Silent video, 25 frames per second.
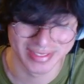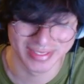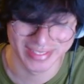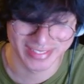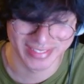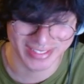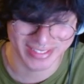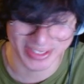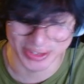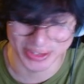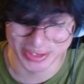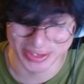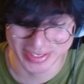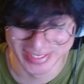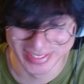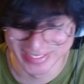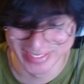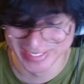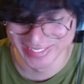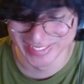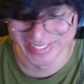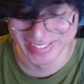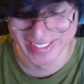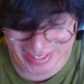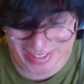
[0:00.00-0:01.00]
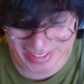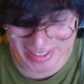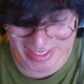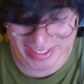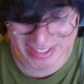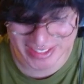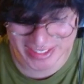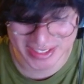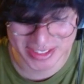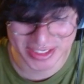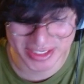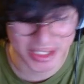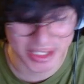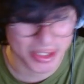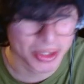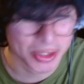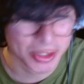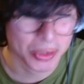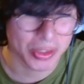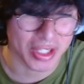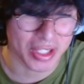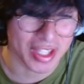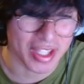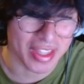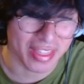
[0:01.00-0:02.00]
dude, this
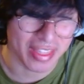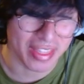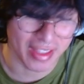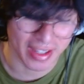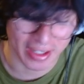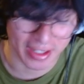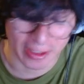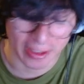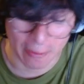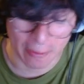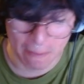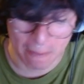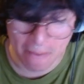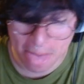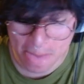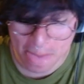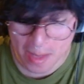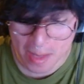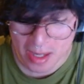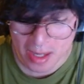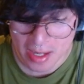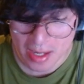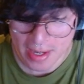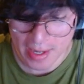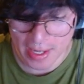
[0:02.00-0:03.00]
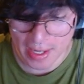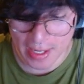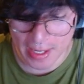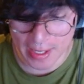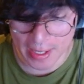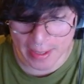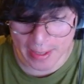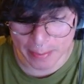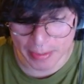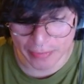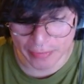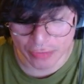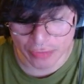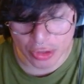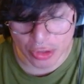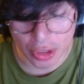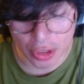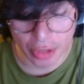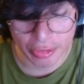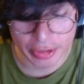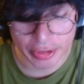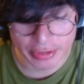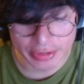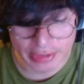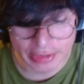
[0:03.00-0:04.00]
Tanuki thing. If you
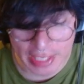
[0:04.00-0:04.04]
notice, it